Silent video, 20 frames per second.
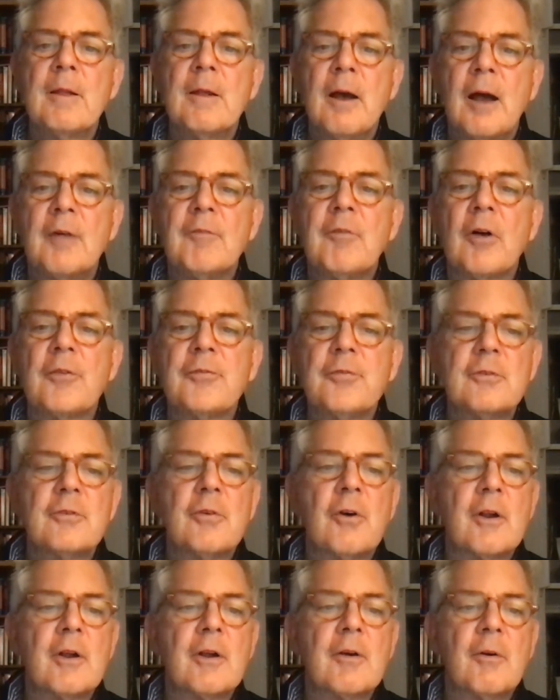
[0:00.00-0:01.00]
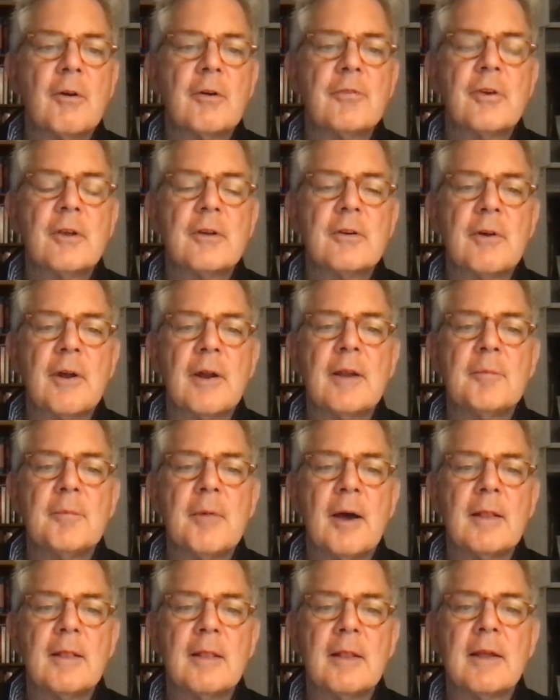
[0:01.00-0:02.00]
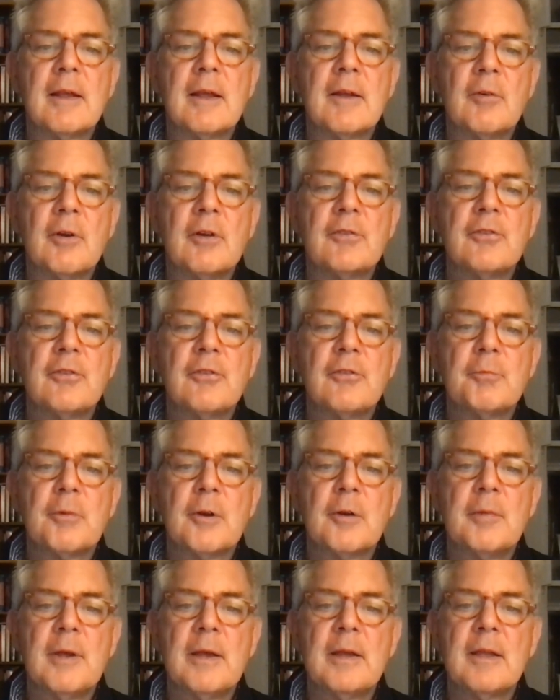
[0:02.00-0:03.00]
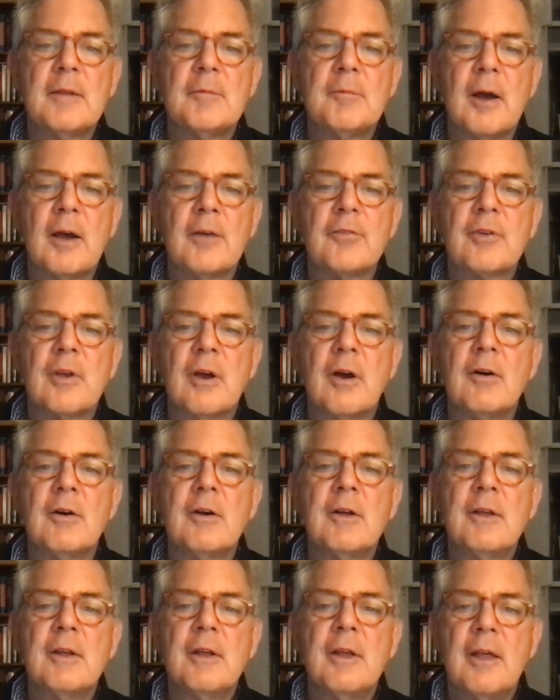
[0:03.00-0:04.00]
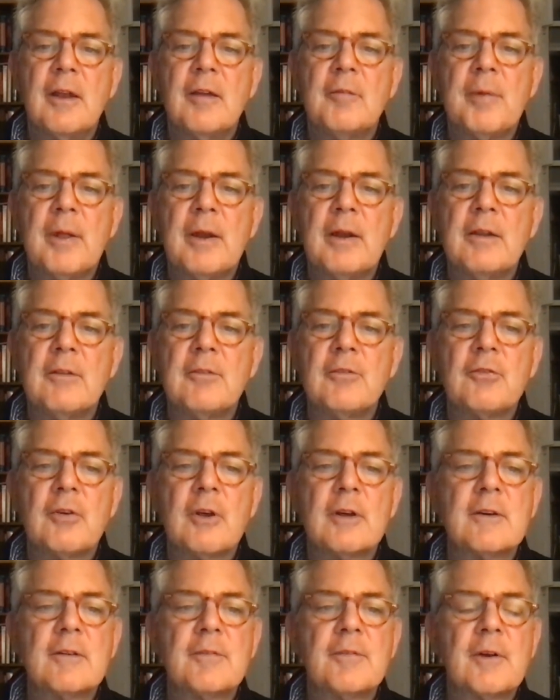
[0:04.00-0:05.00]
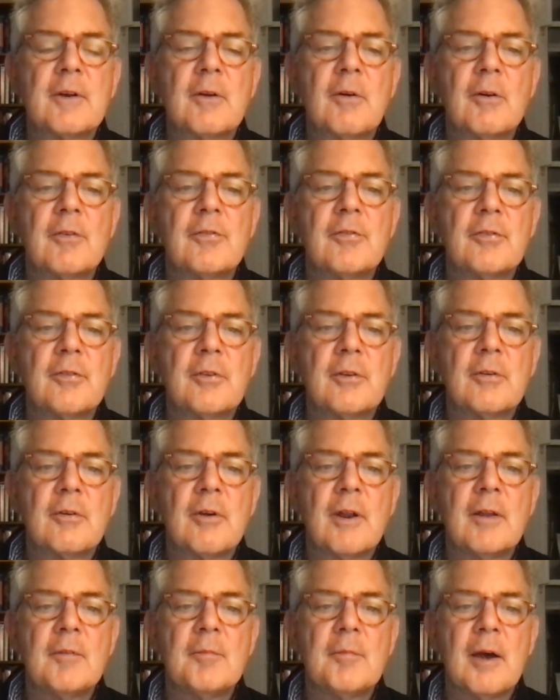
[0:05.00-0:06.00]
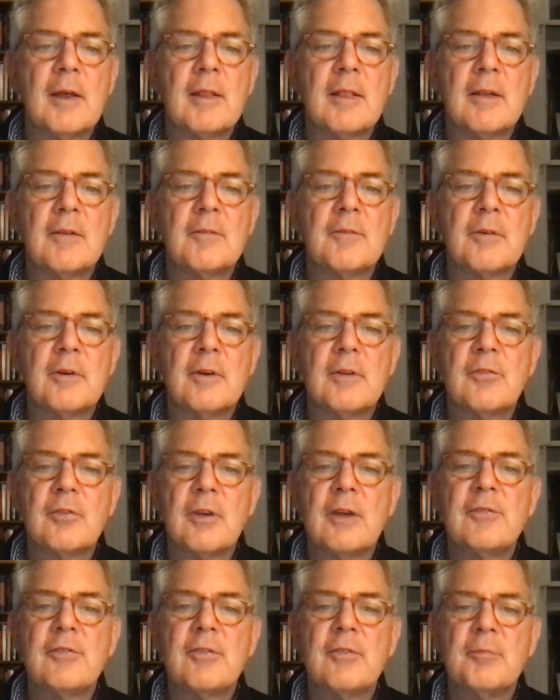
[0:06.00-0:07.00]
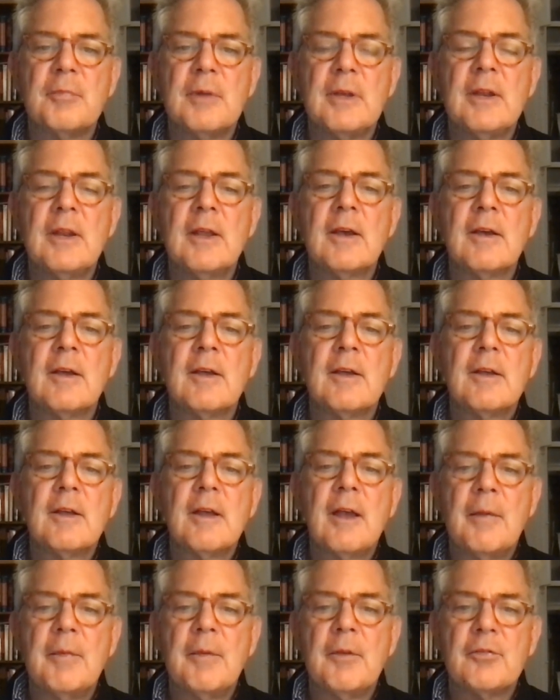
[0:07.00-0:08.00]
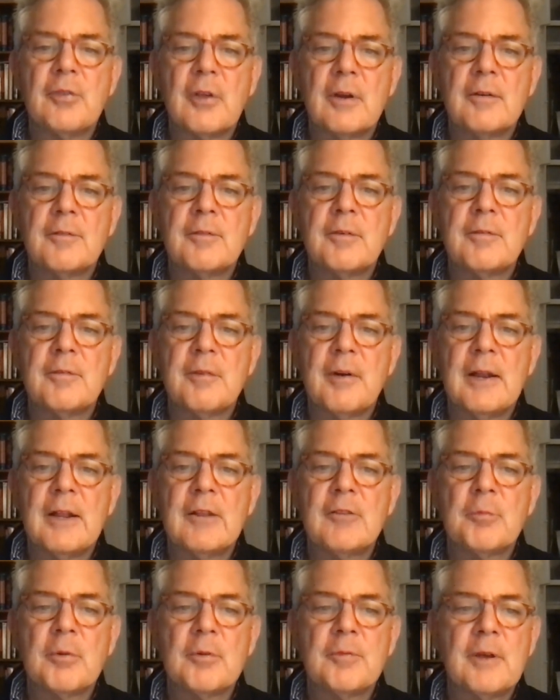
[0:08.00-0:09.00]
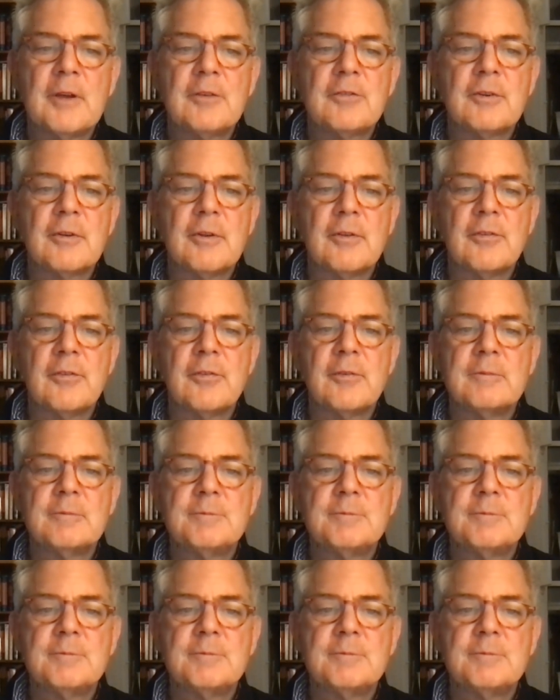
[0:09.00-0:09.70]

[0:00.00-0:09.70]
I've also taught a course on credit modeling at Russia's Sberbank in Moscow and have been an instructor for courses in credit modeling for Incisive Media and the Center for Finance Professionals.